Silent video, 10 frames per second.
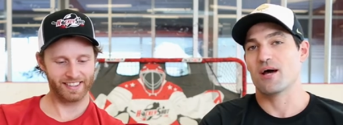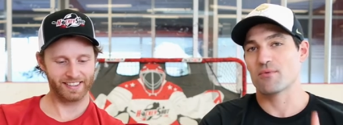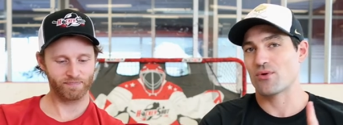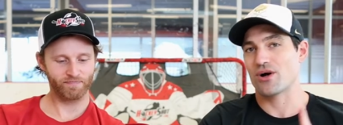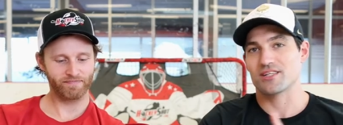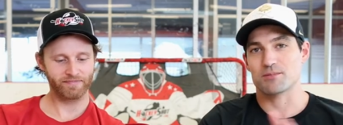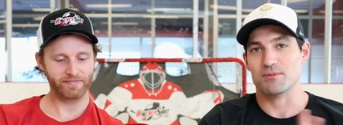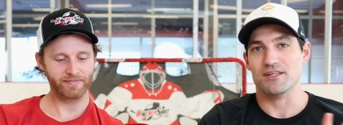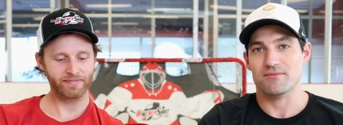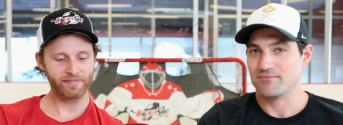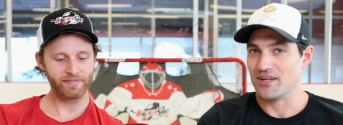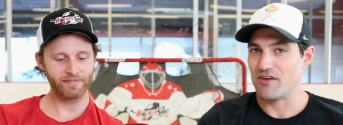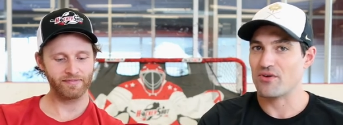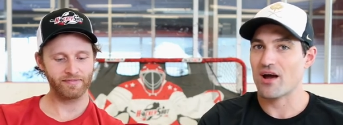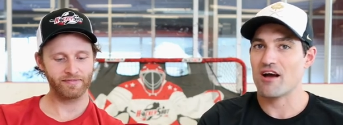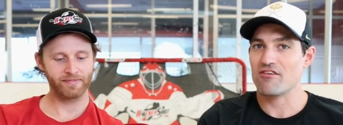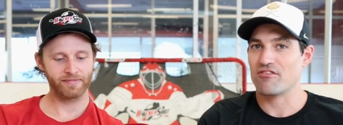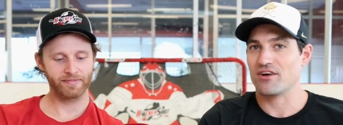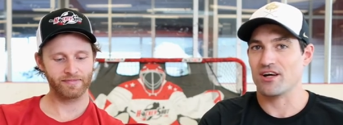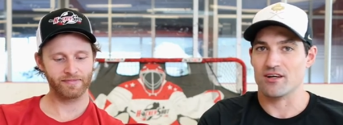Speaker 1: number one, speed. If you
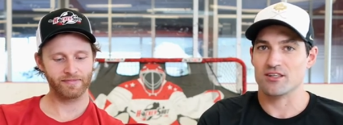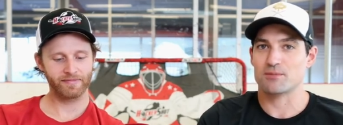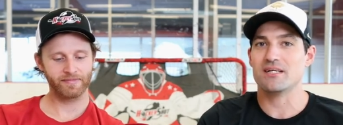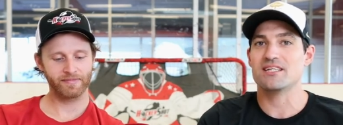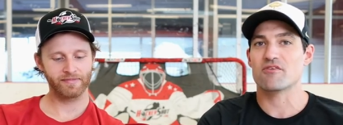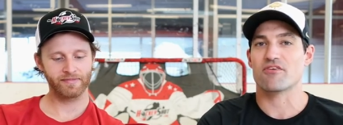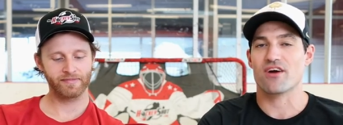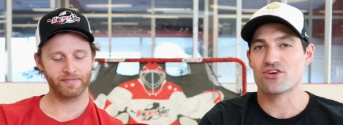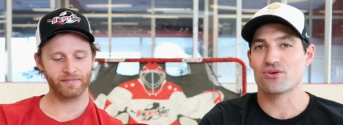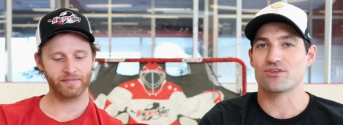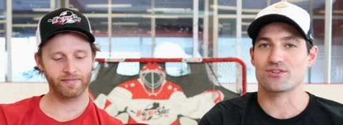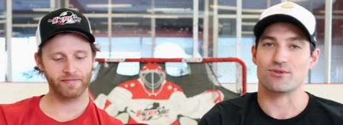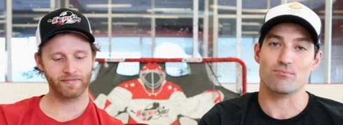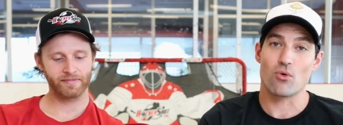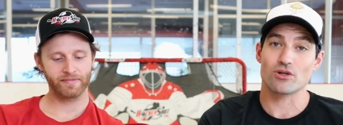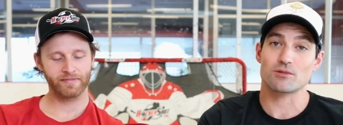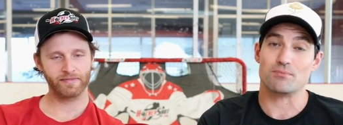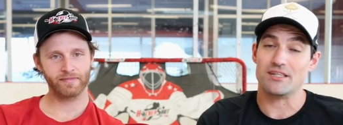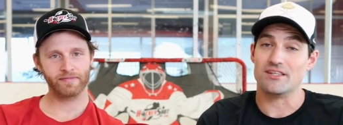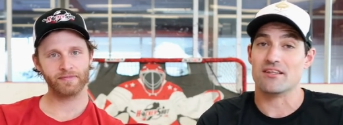have a uh, speed differential, so more
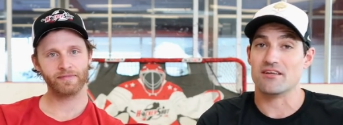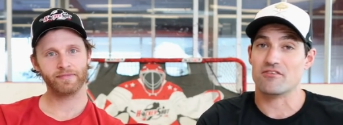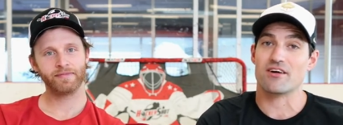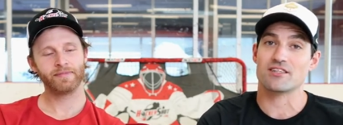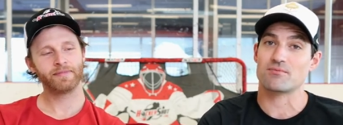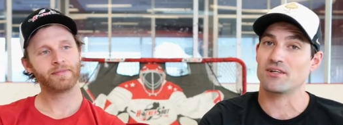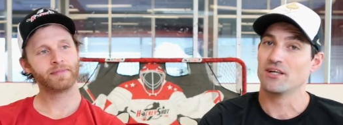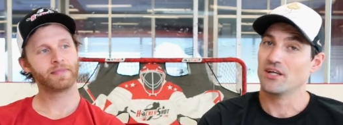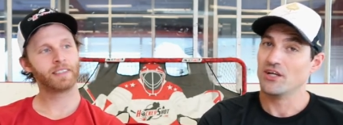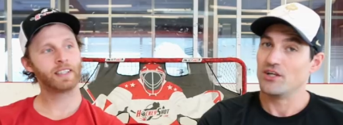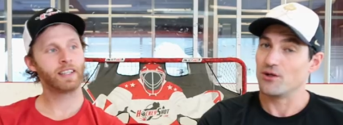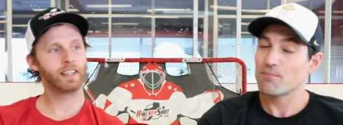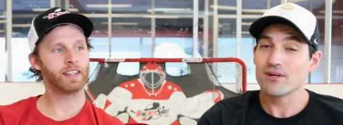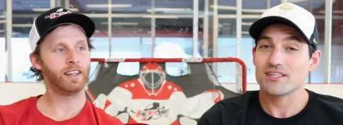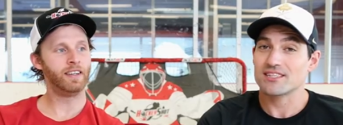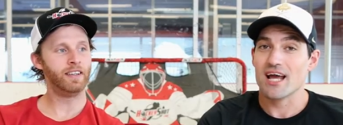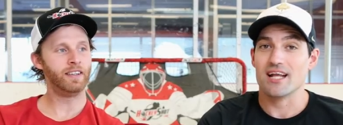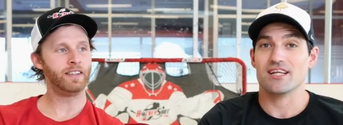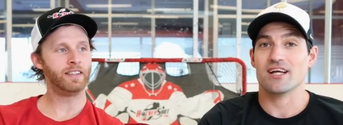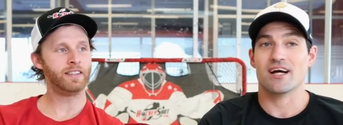speed than the defenseman, you're pretty
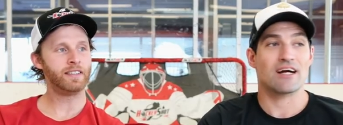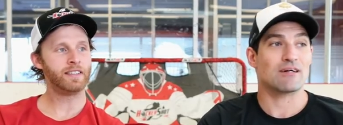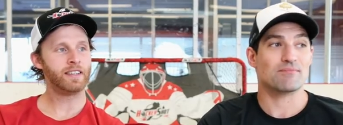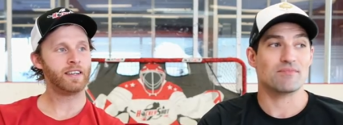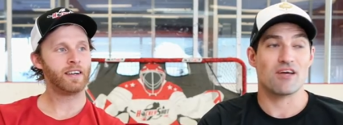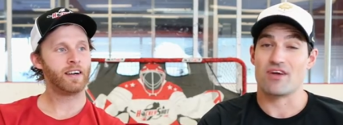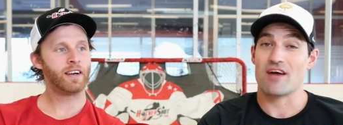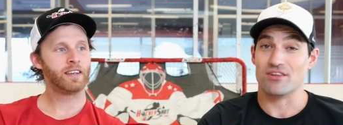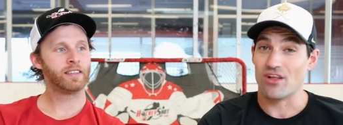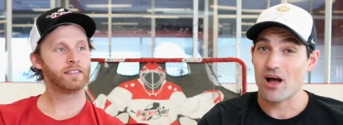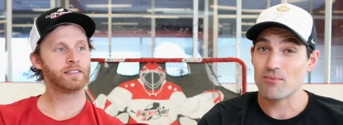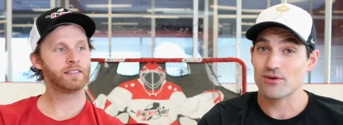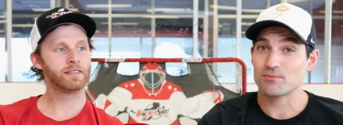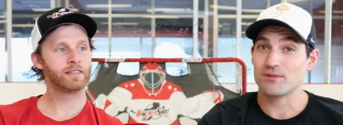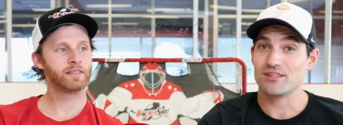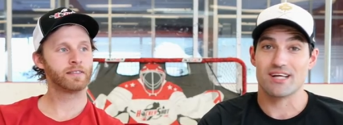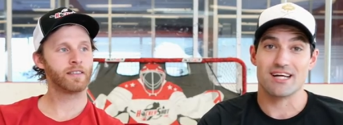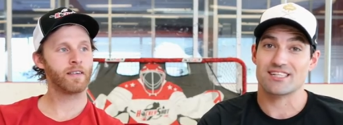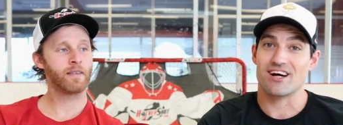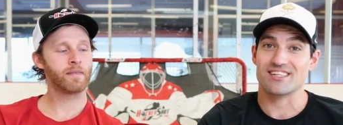set. Um, if you have a lot more speed, the
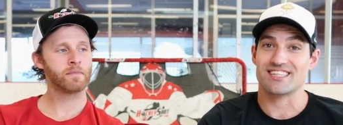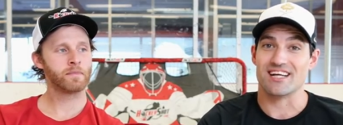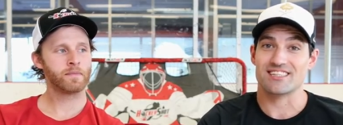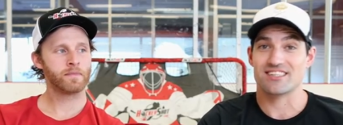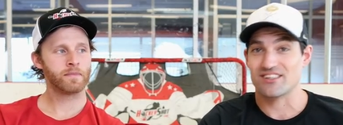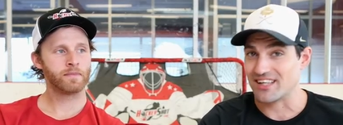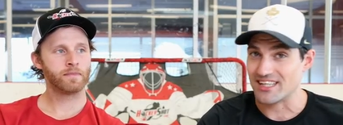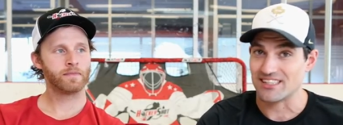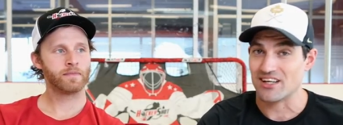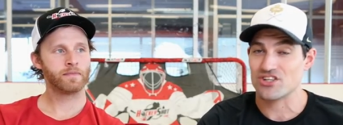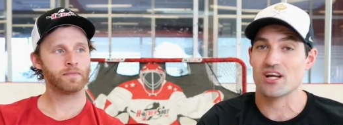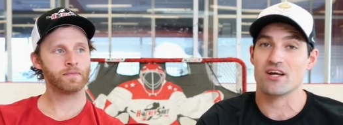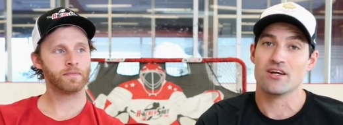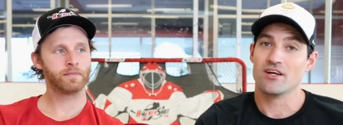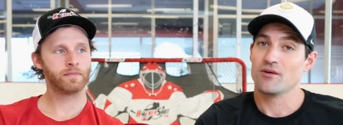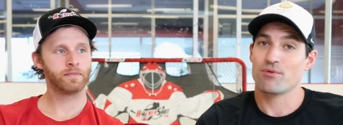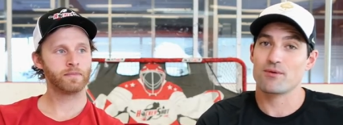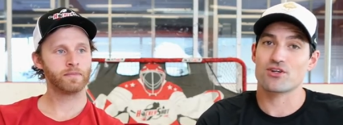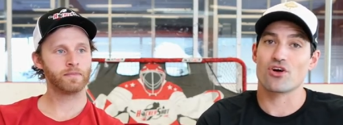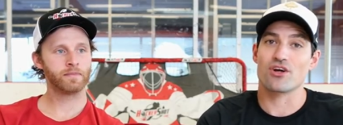guy's caught standing still, the guy's lunging at you,
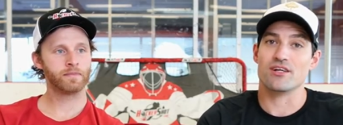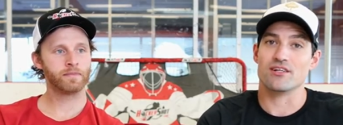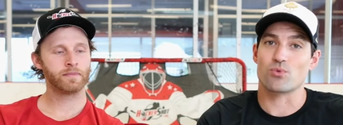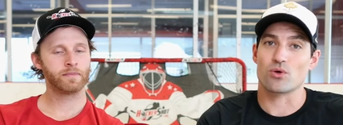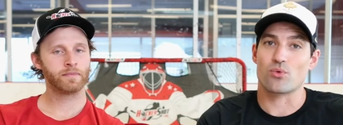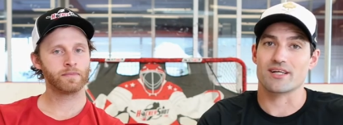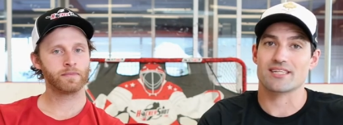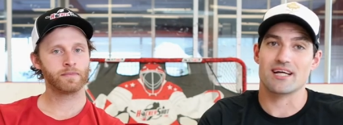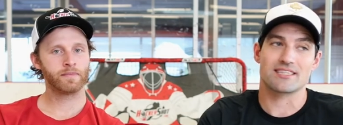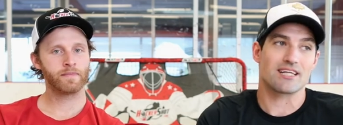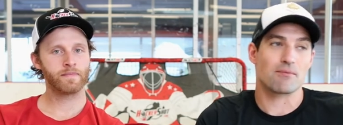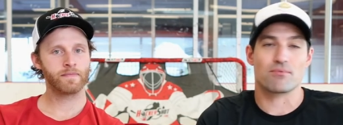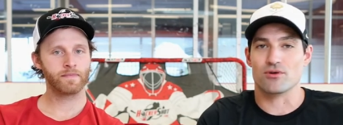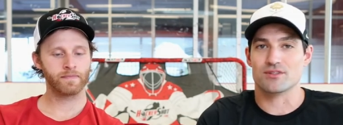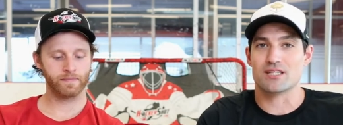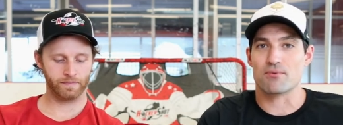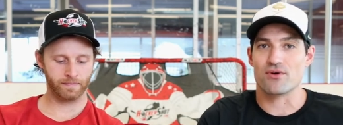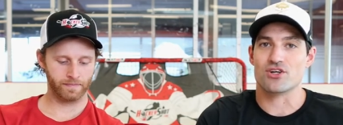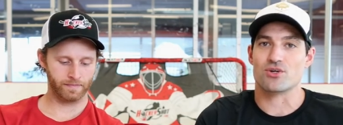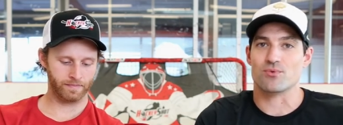pretty much all you need is one quick sidestep, a little
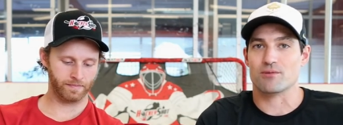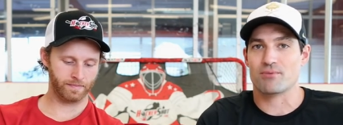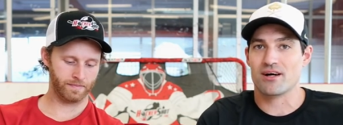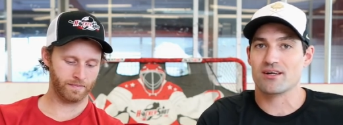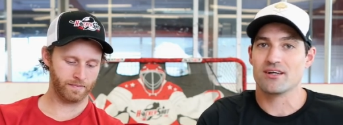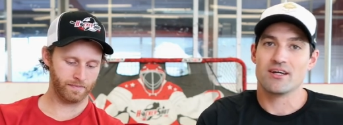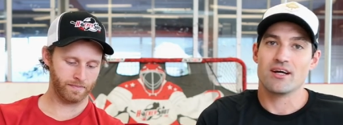separation with the puck,